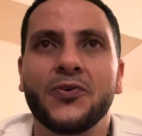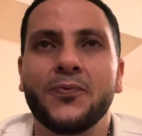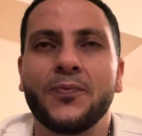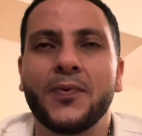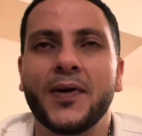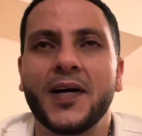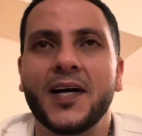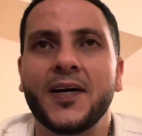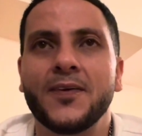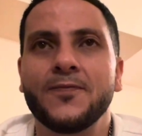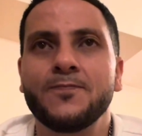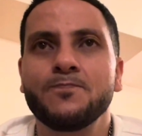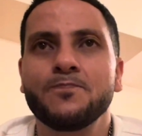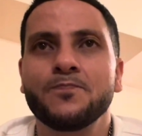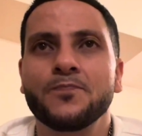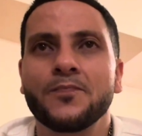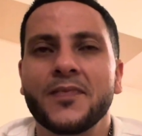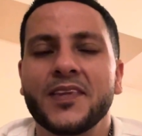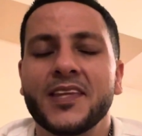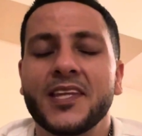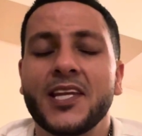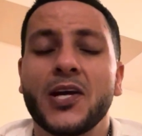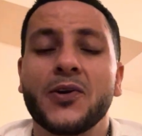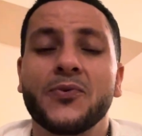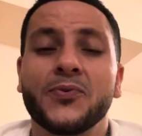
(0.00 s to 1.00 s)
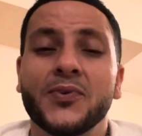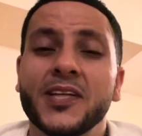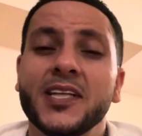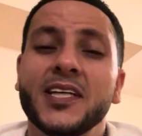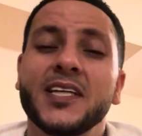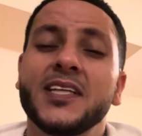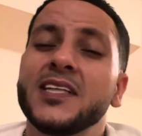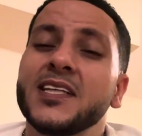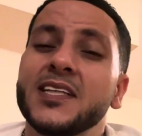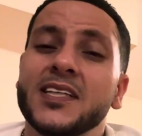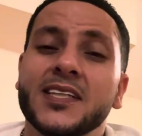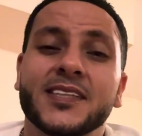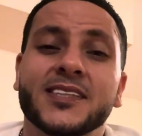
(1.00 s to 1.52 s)
but they really
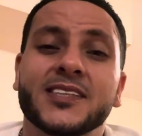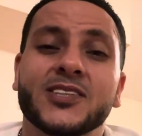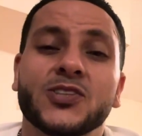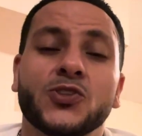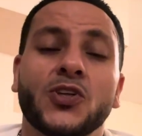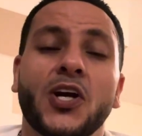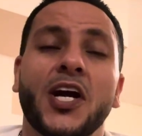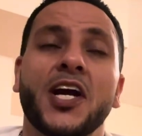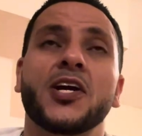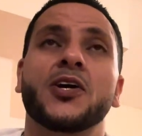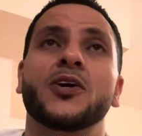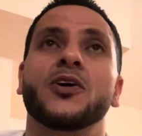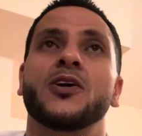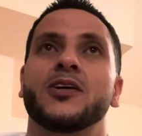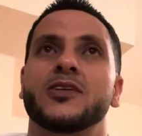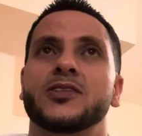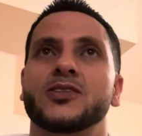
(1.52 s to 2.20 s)
need a striker.